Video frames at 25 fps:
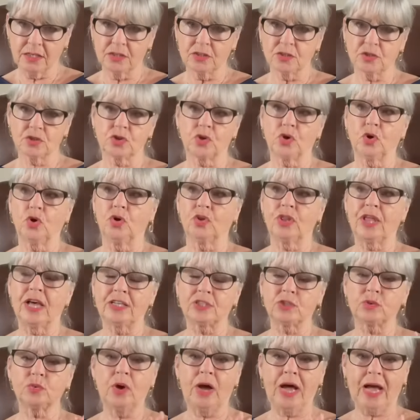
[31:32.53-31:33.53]
So
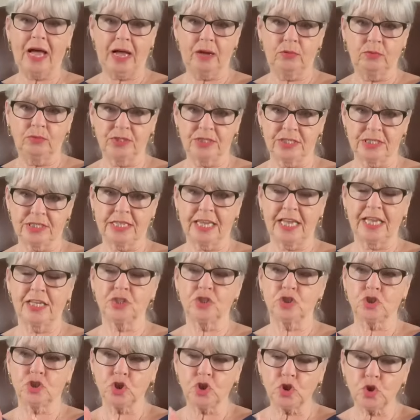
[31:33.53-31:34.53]
that's what I would
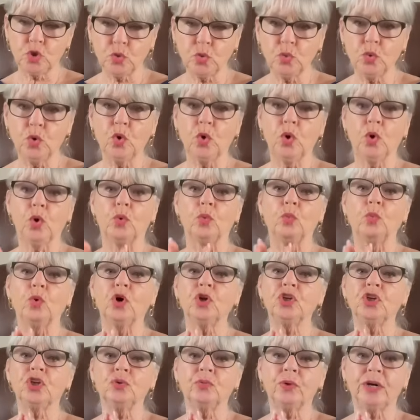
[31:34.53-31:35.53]
say. Do
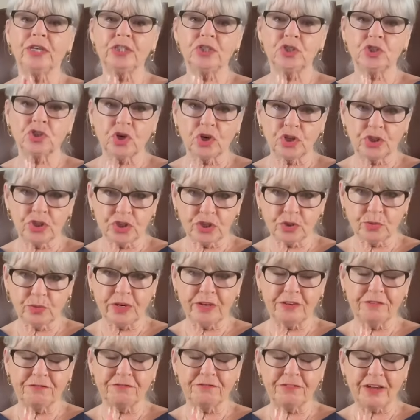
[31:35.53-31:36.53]
what you enjoy
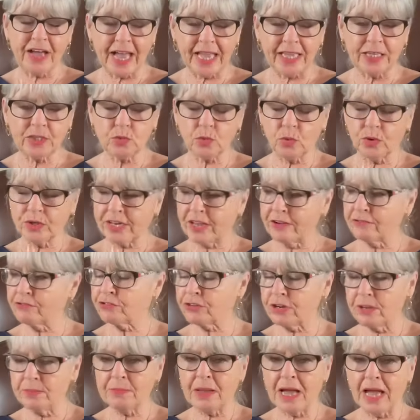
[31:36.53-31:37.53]
doing. Find whatever
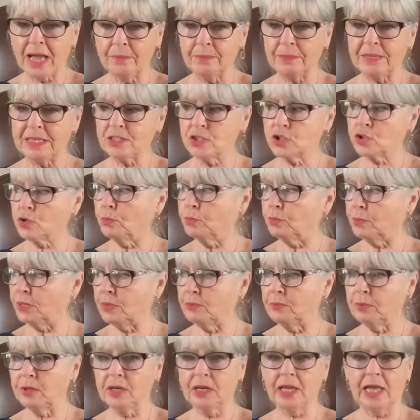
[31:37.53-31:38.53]
it might be. Some
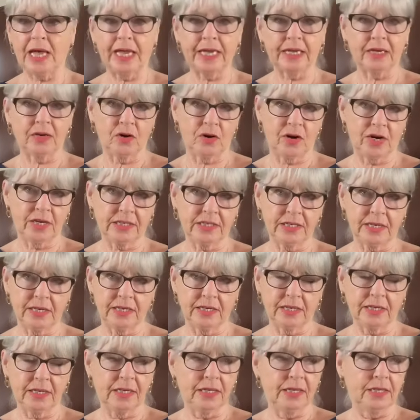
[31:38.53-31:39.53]
people like
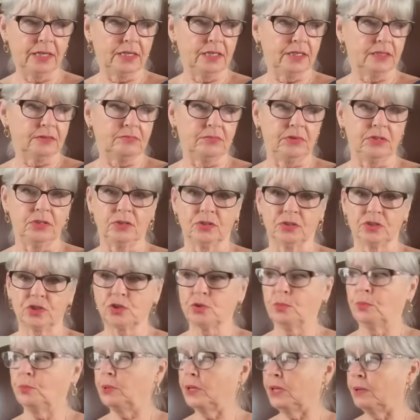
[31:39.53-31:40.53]
gardening. You know,
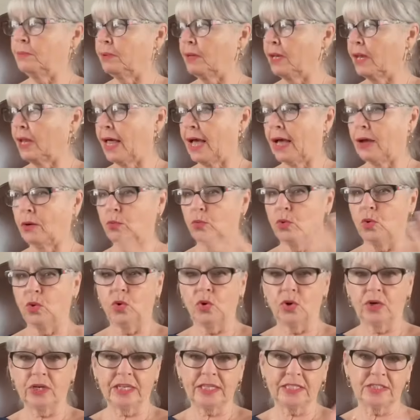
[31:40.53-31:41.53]
some people like
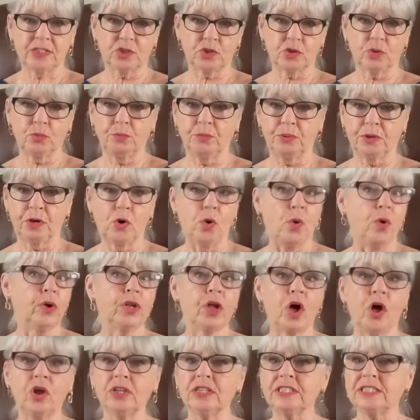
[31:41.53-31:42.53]
walking. Some go on
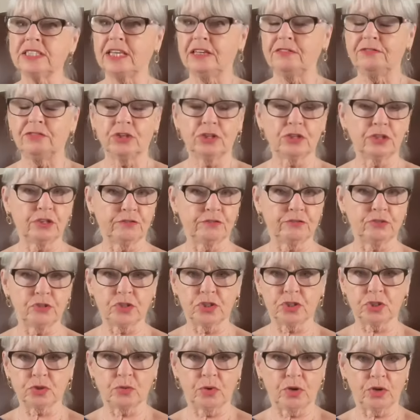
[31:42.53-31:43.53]
holiday if you can
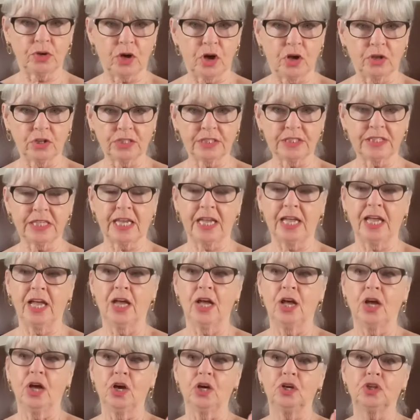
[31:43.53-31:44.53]
afford to go on holiday.
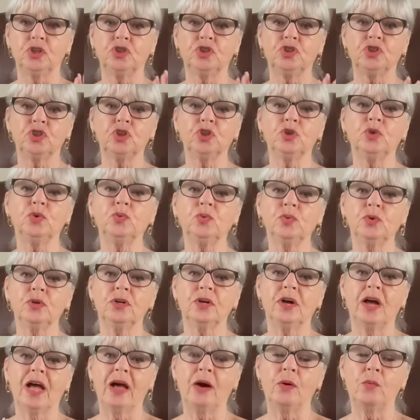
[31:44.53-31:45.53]
Do
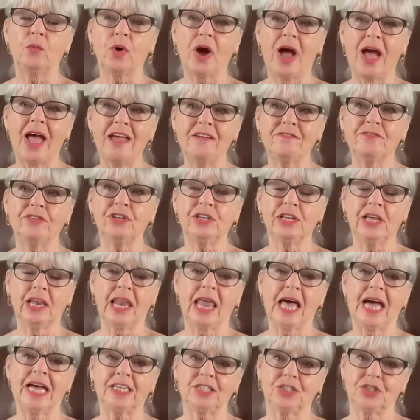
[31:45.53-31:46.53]
whatever you
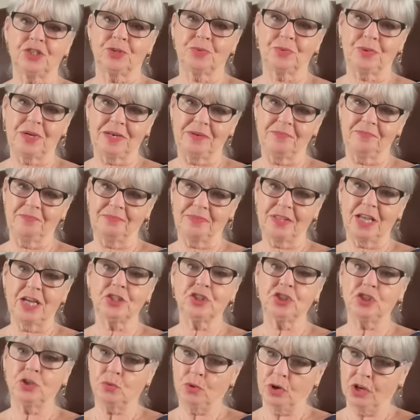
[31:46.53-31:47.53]
like doing
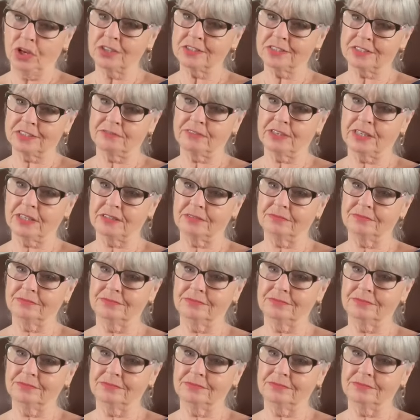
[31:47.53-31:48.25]
and do a lot of it.